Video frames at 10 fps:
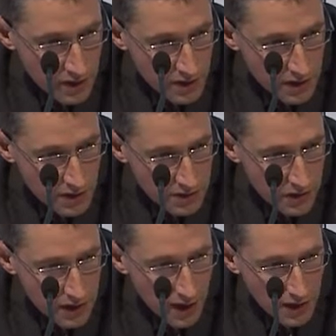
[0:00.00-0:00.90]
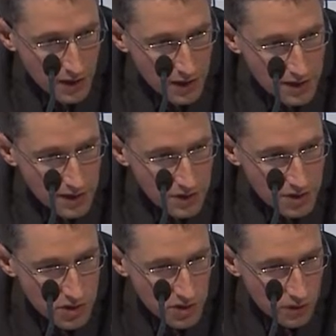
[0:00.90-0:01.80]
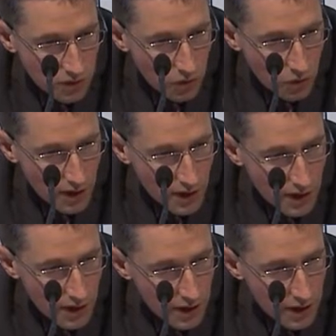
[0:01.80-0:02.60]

something like knight takes g4 here.